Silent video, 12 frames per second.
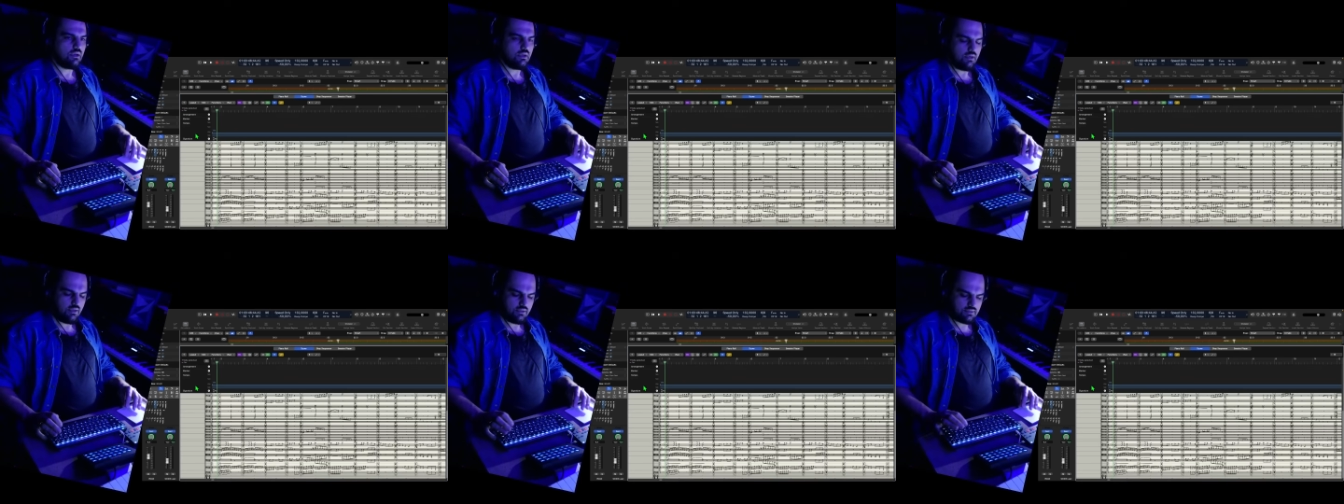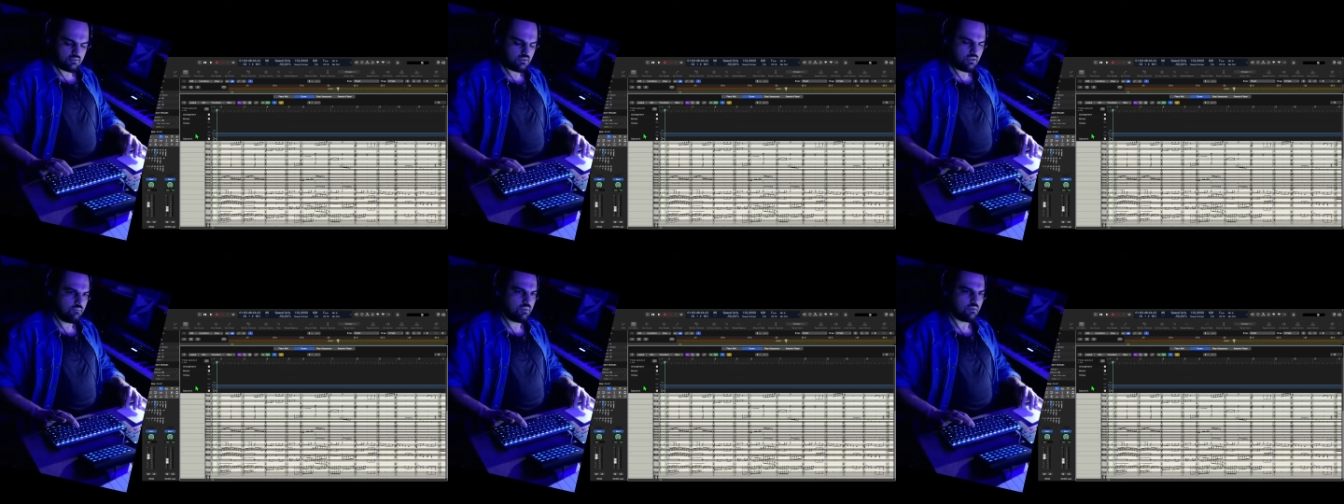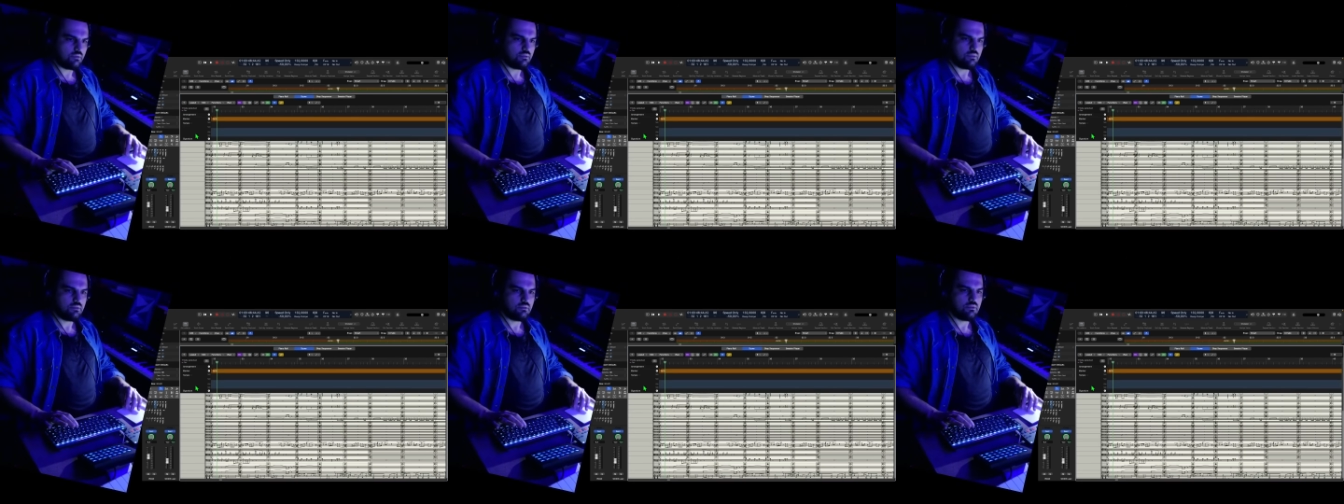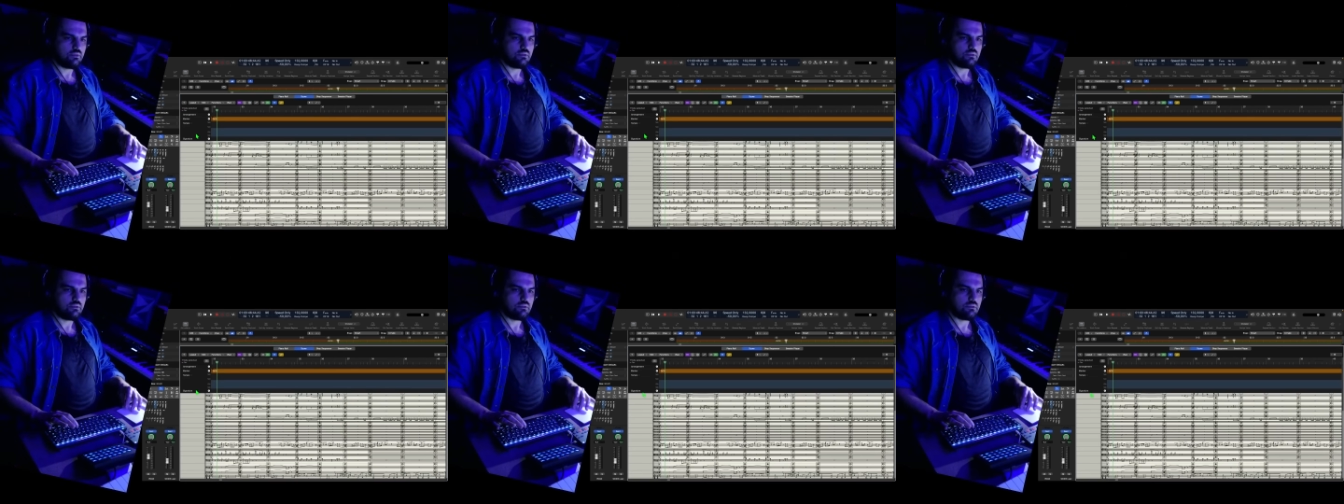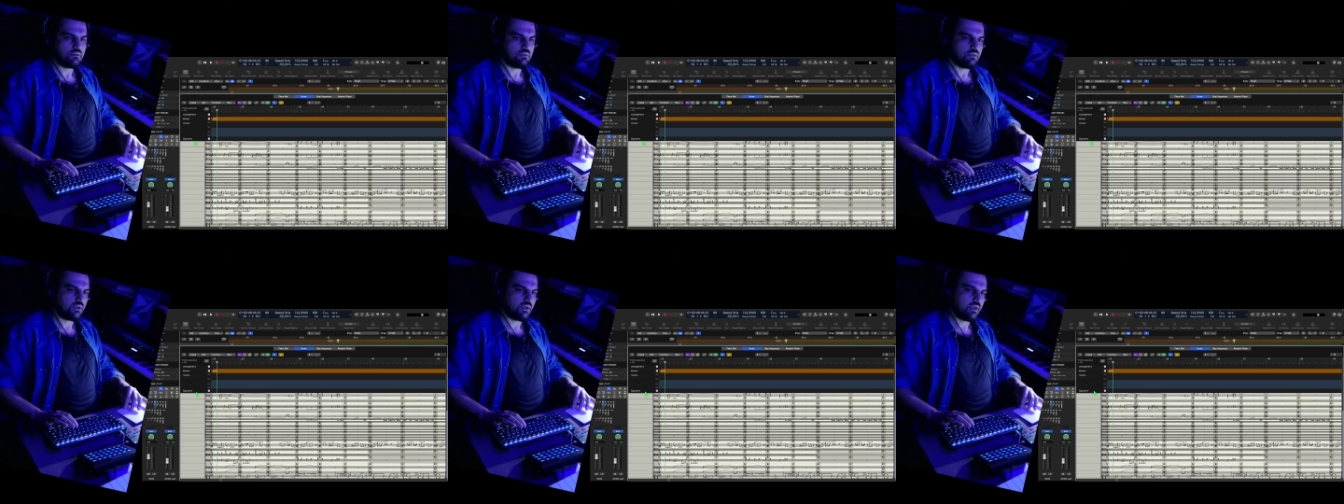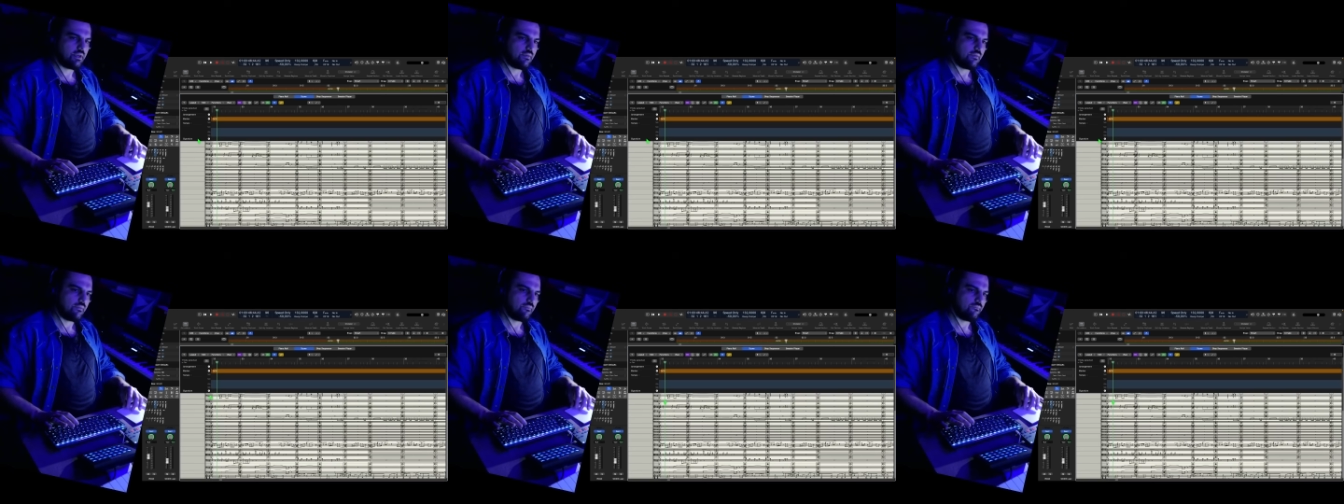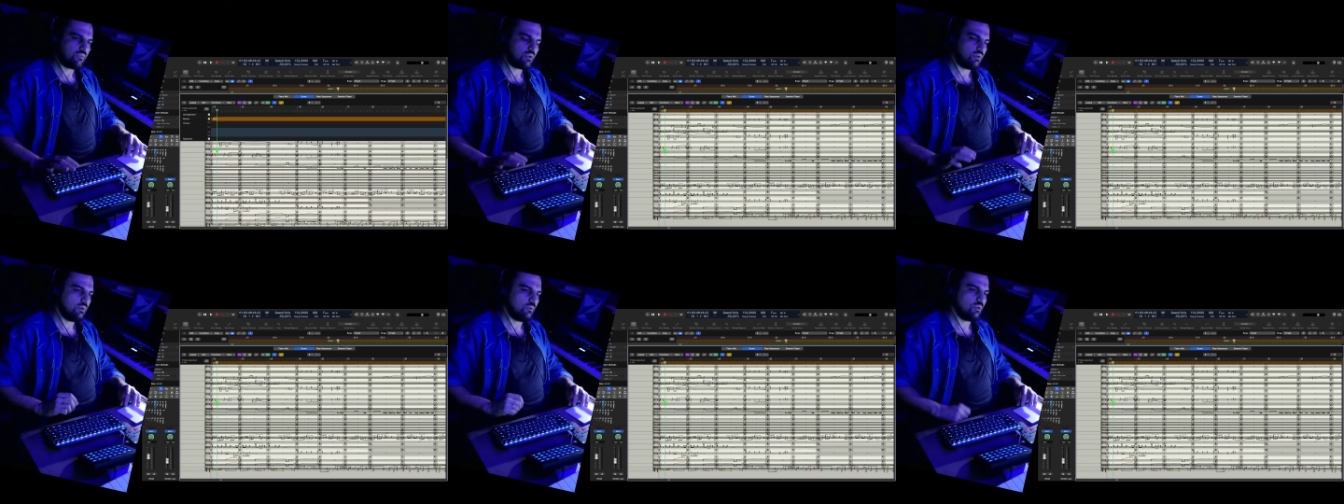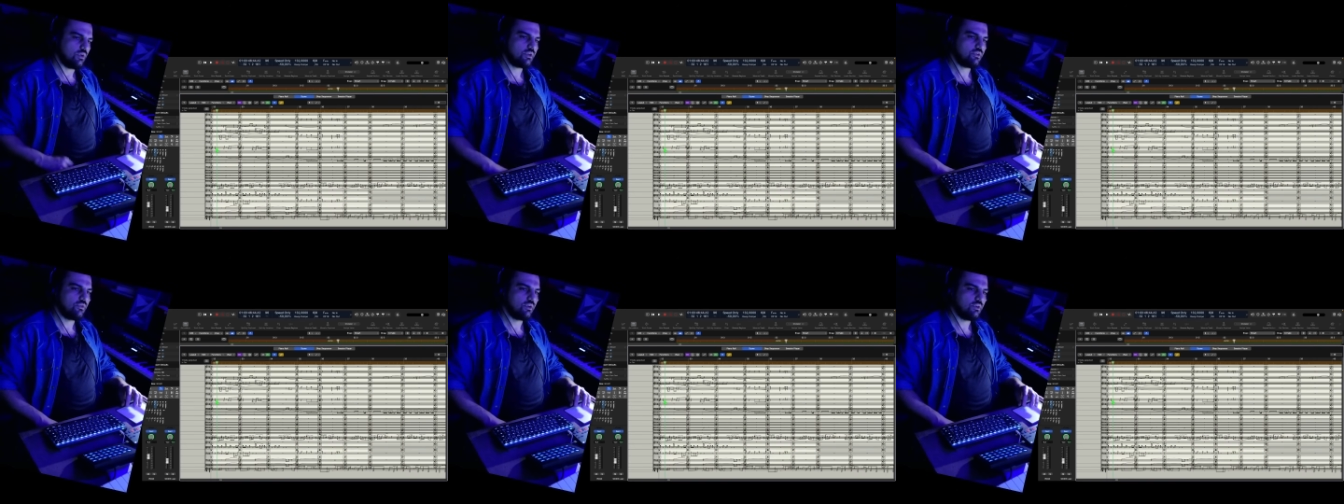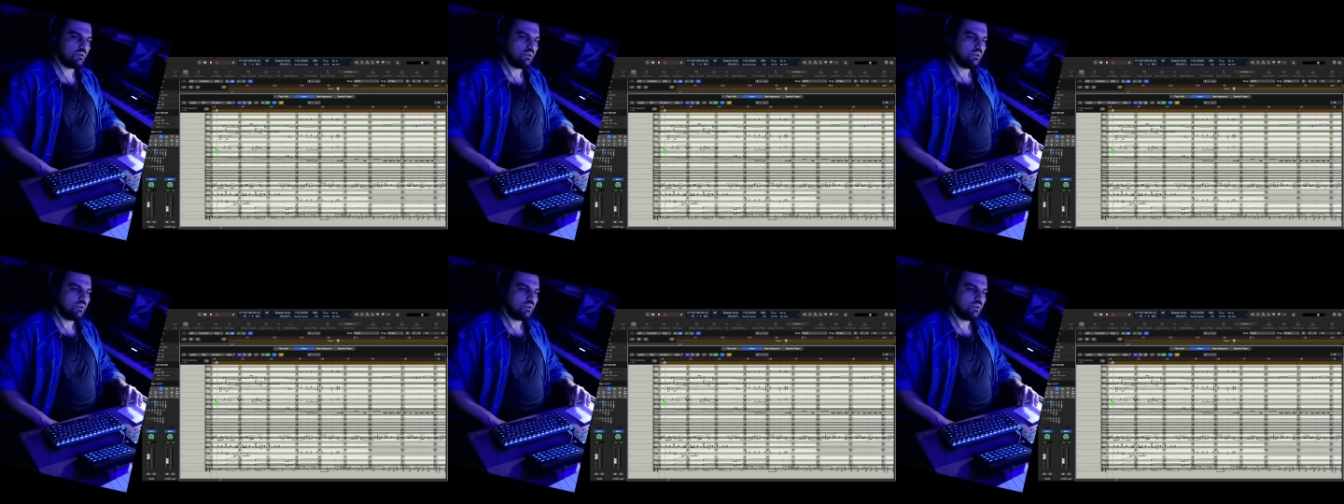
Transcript: simple, okay, workflow,